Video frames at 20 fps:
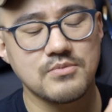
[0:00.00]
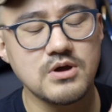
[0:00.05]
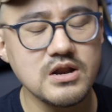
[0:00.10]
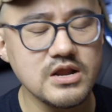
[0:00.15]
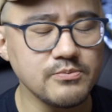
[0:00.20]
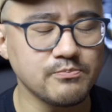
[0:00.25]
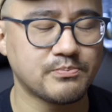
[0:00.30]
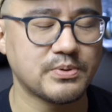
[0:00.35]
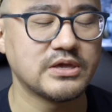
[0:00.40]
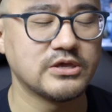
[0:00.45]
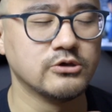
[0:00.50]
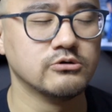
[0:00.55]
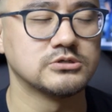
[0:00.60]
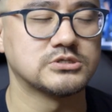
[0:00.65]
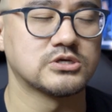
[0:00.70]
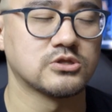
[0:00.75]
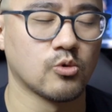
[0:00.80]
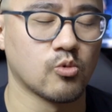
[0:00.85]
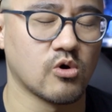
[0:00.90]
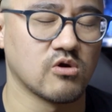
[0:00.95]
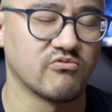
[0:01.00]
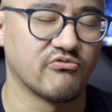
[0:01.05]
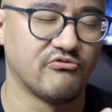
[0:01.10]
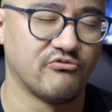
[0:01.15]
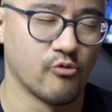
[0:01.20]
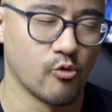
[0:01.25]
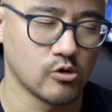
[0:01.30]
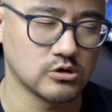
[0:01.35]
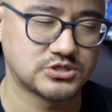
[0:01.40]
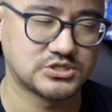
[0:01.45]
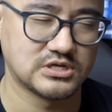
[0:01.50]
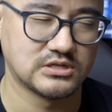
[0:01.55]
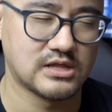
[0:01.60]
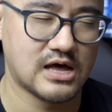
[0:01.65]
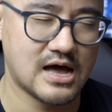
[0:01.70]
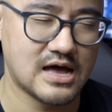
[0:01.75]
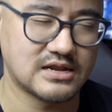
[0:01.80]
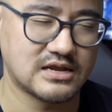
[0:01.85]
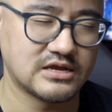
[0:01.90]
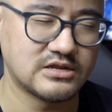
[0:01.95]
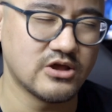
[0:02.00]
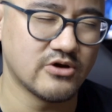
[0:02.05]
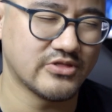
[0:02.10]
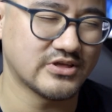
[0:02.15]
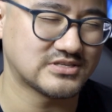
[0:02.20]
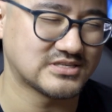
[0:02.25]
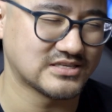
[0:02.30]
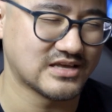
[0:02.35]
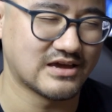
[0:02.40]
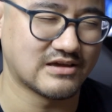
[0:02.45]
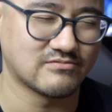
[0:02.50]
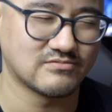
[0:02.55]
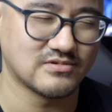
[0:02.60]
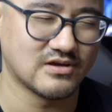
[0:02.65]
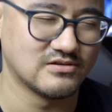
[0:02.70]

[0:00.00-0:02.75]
gonna be using the word forced a lot, and I know that's like